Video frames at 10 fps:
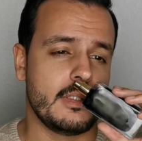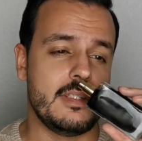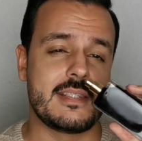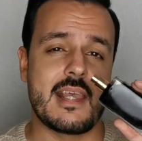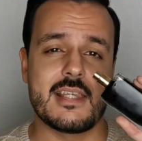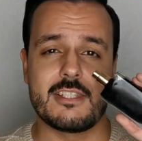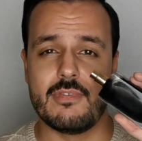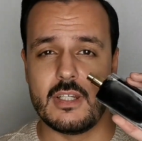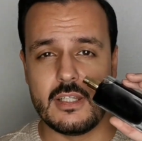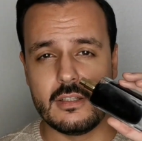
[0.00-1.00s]
this
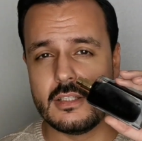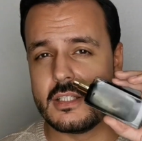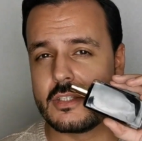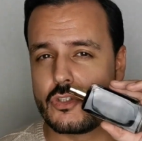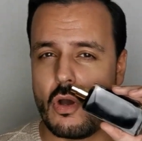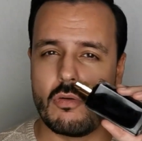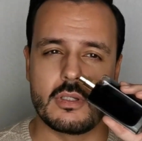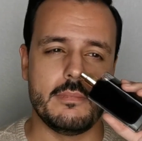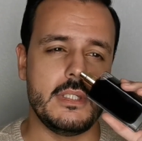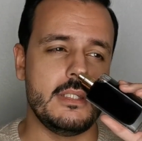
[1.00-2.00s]
has vanilla,
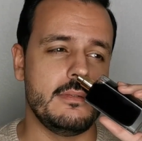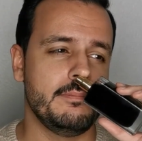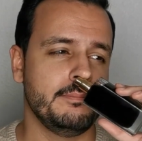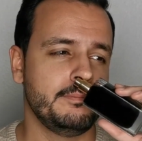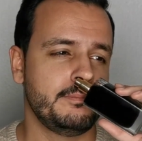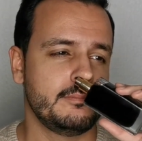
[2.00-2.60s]
tonka bean,